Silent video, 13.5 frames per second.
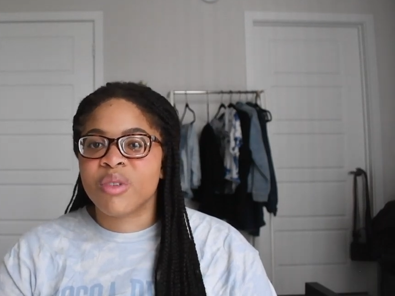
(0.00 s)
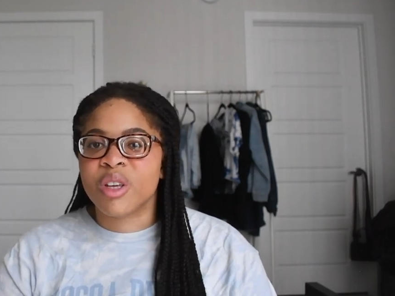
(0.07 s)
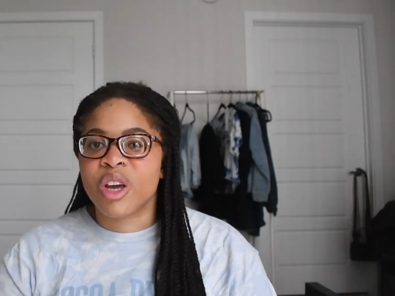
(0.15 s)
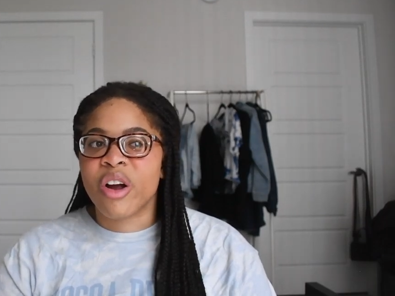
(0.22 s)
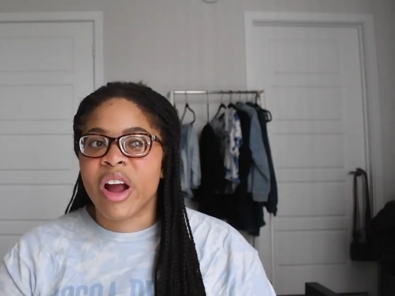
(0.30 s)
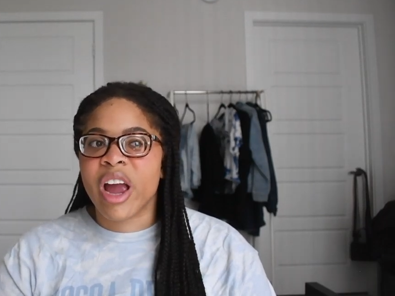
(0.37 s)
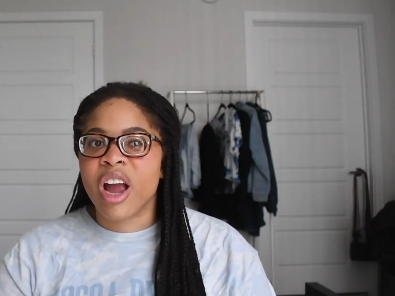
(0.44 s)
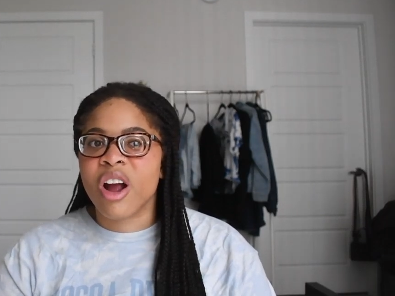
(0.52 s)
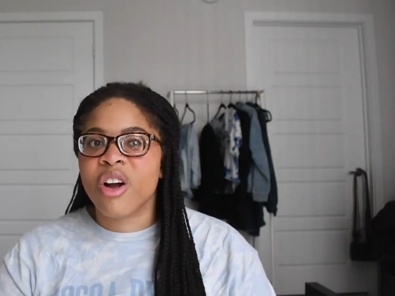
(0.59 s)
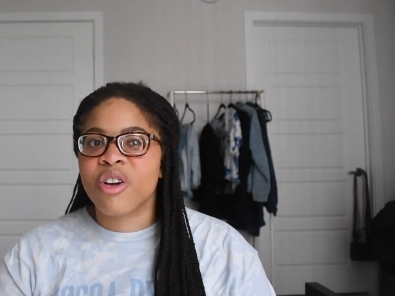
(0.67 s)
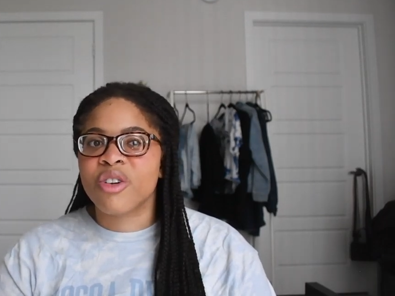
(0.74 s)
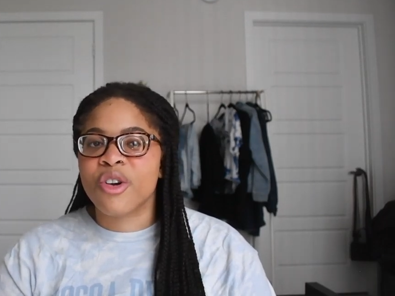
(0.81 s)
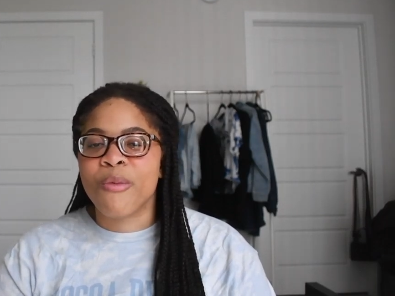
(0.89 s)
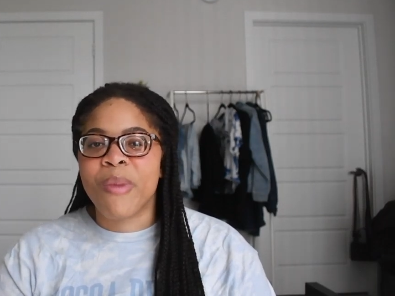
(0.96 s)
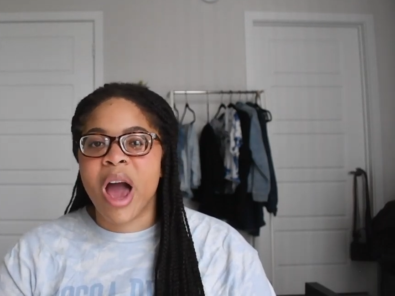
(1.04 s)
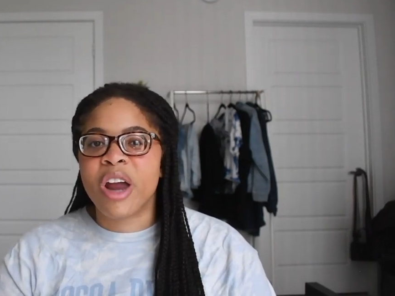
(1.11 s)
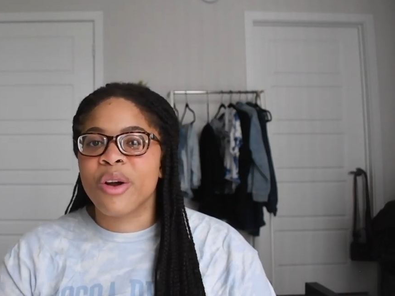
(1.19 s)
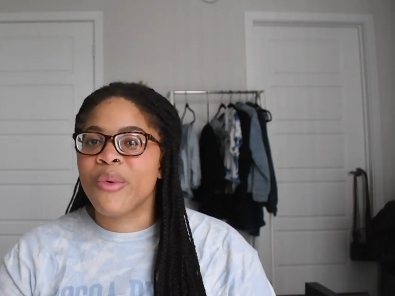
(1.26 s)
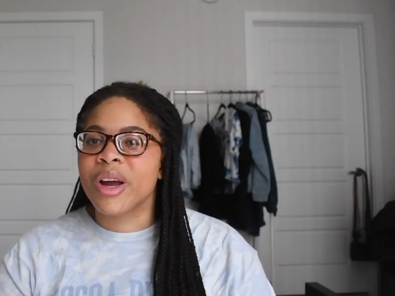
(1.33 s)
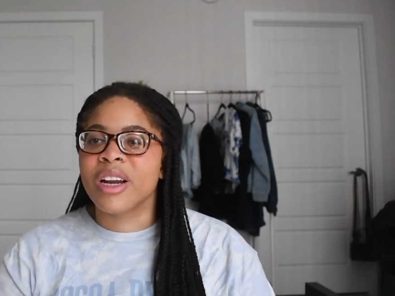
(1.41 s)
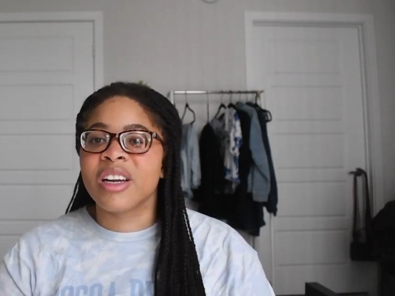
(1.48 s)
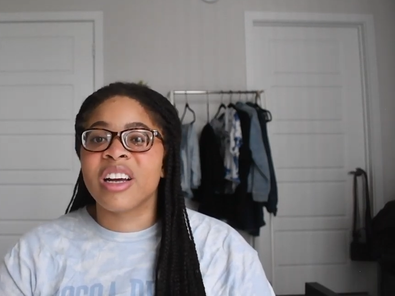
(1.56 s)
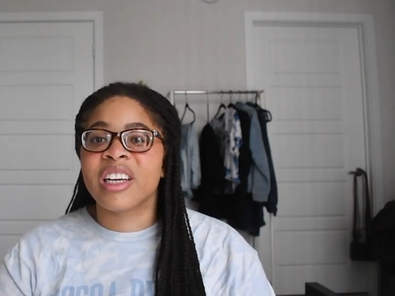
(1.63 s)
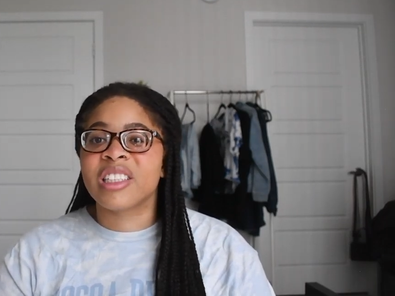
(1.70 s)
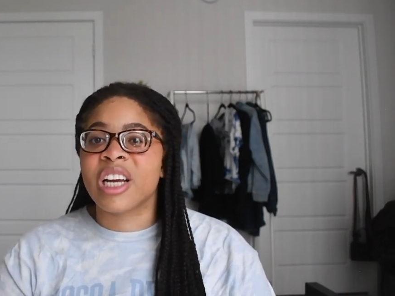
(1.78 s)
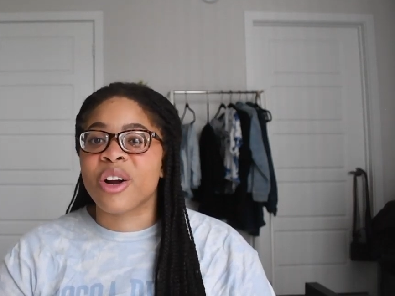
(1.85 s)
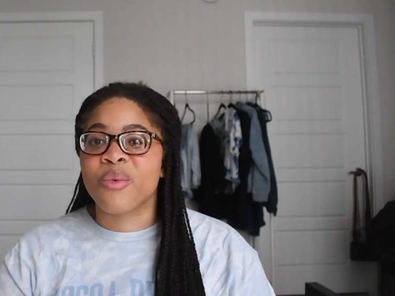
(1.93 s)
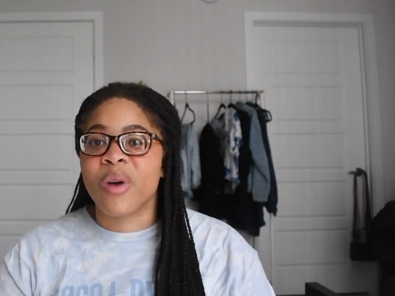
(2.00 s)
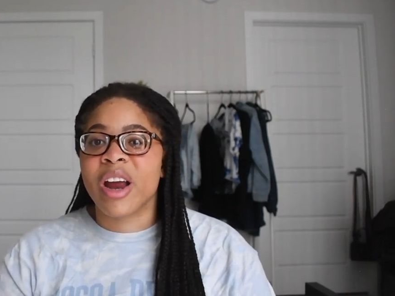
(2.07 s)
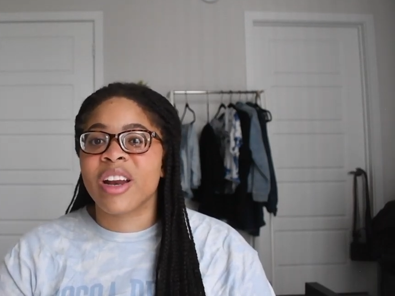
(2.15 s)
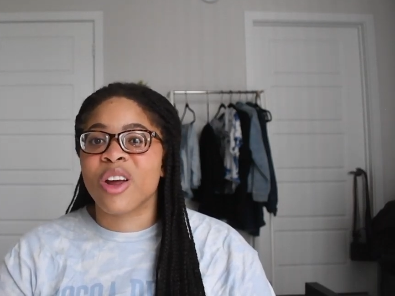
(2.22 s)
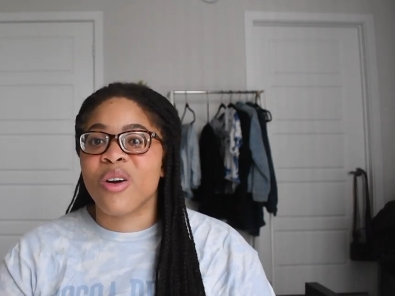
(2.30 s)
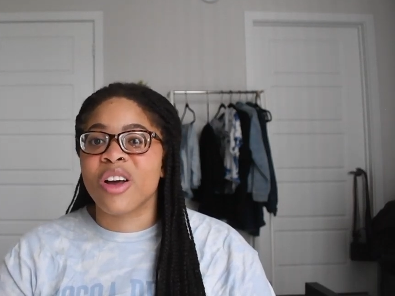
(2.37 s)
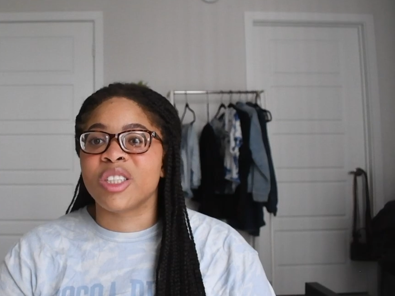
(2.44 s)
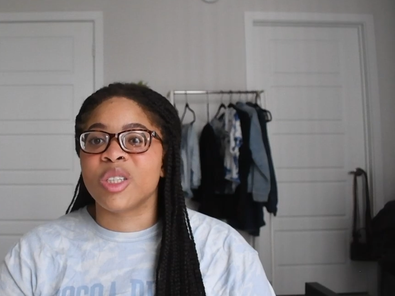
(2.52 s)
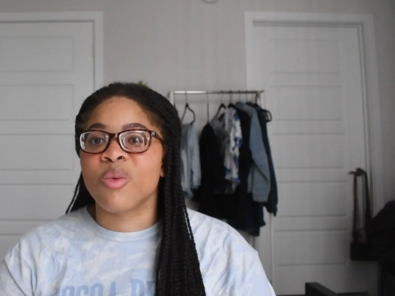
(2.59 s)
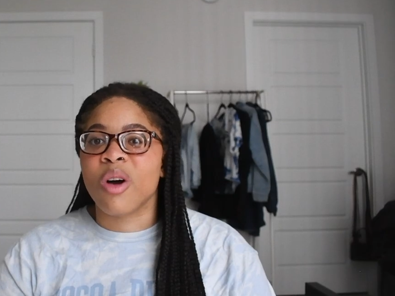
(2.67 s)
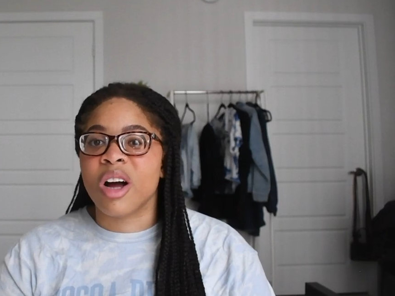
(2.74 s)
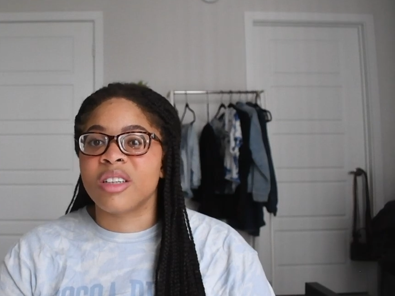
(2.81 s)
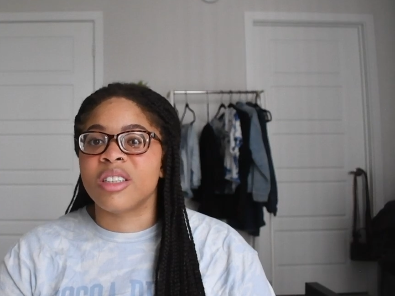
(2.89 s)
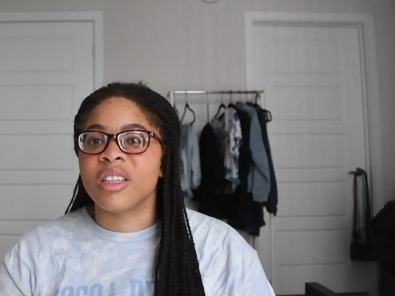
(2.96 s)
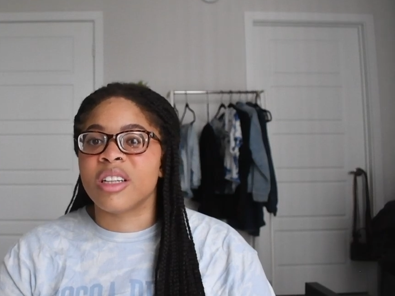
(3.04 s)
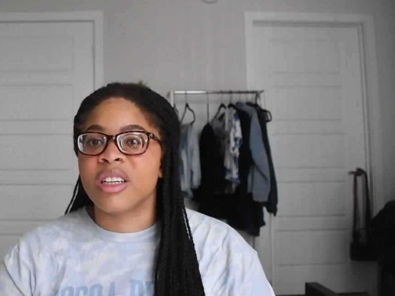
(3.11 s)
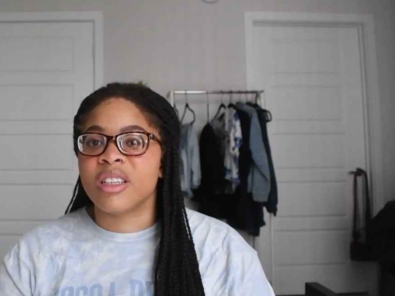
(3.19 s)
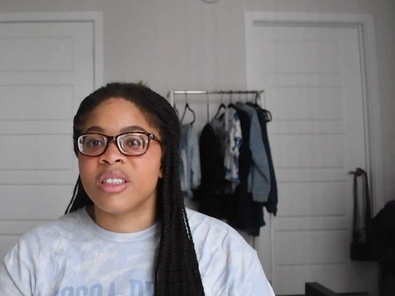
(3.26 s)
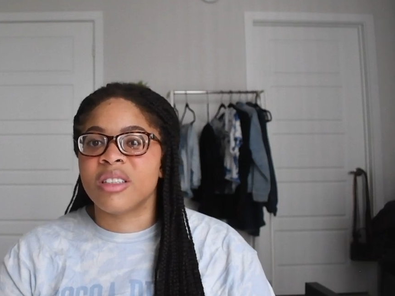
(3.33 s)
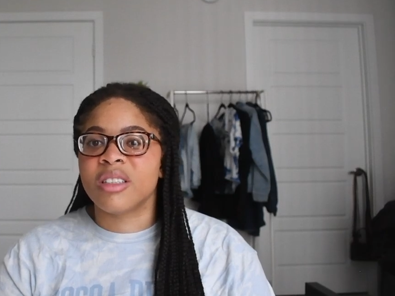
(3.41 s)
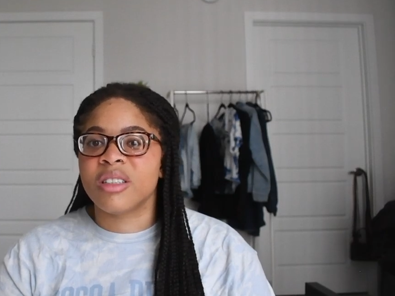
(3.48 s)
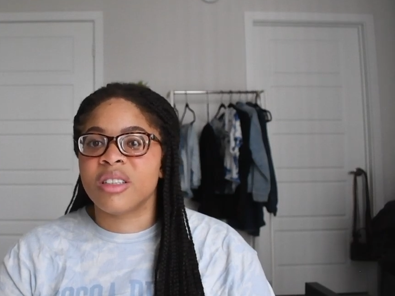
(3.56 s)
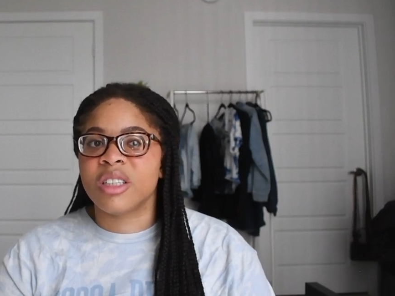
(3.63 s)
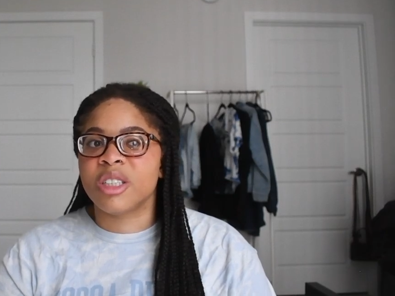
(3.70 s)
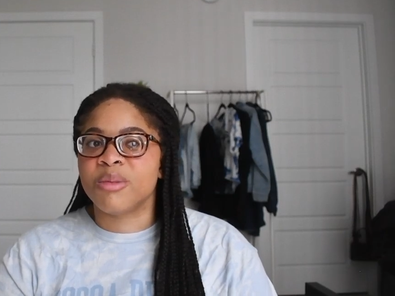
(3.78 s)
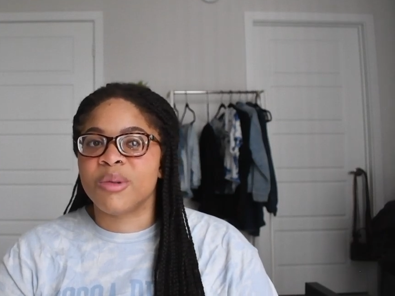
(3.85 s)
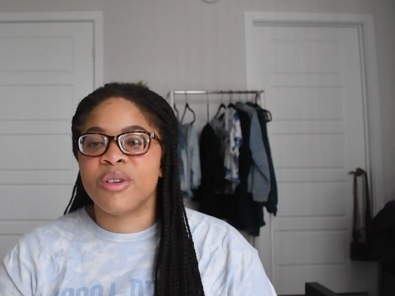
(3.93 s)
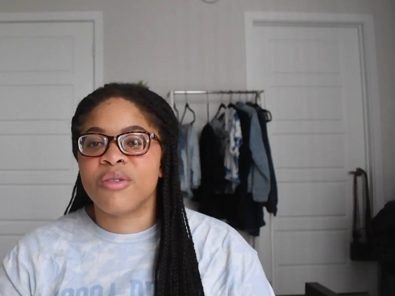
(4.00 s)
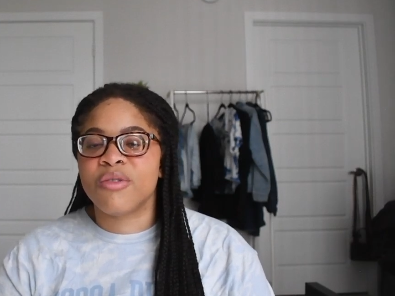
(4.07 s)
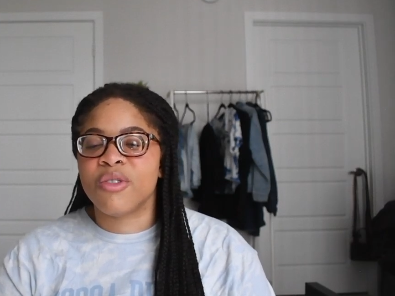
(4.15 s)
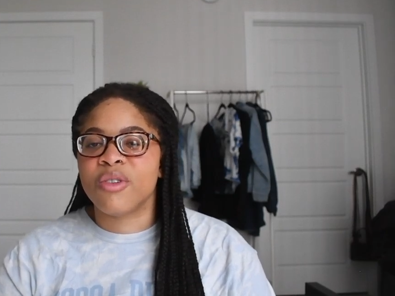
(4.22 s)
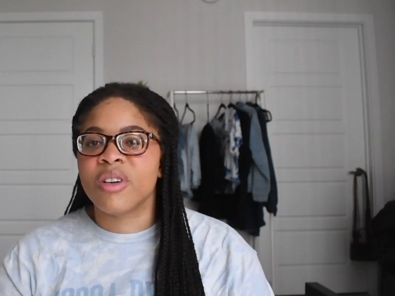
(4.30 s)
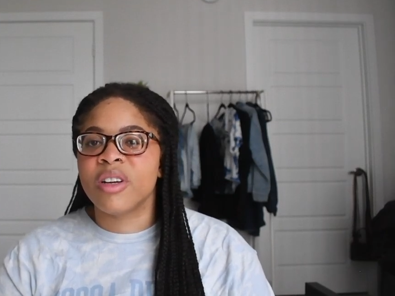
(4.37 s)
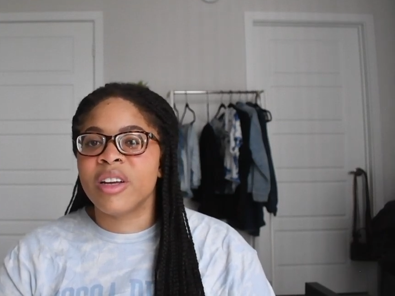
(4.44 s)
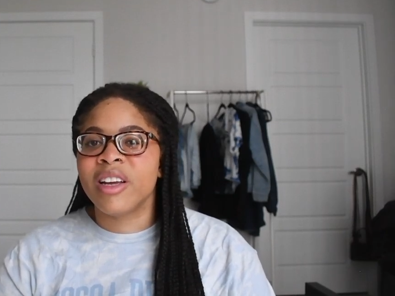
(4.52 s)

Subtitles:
Your hair, no matter what it looks like right now as you're watching this, is beautiful.